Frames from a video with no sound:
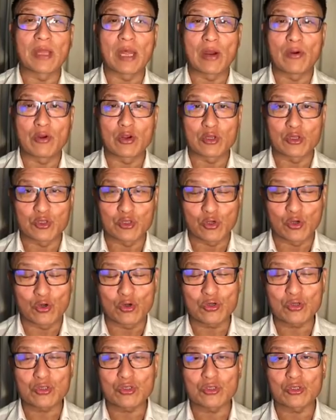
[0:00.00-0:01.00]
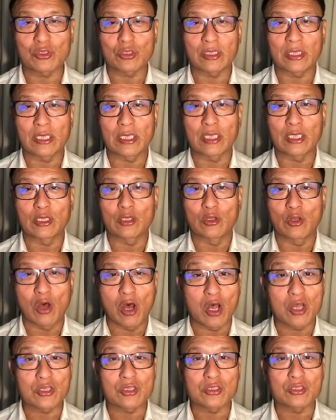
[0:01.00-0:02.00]
our source, getting
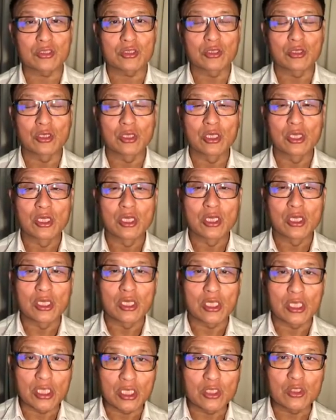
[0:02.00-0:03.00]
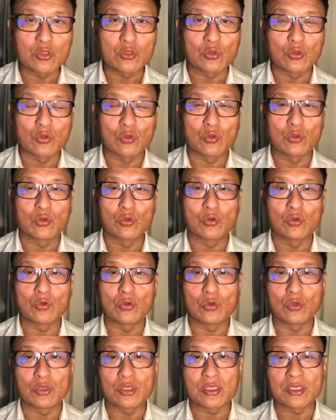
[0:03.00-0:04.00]
lost into
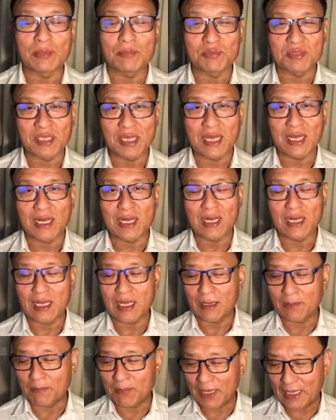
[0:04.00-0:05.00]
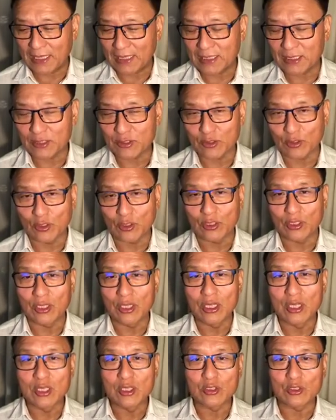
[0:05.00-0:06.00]
samsara and pain. So,
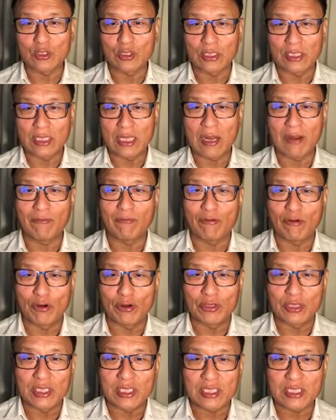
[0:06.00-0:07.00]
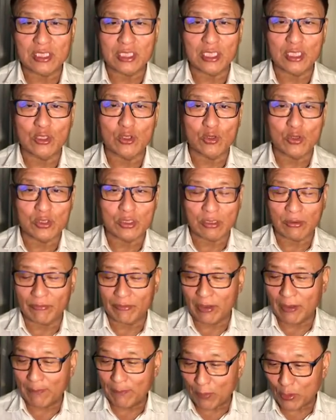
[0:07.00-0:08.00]
so therefore, these three doors are
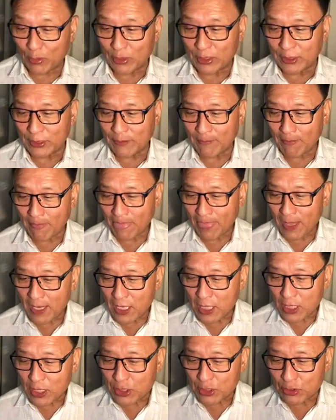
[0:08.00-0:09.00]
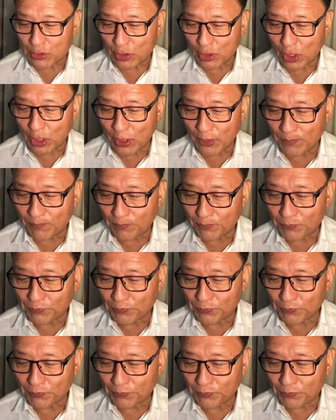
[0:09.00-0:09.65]
very important. So,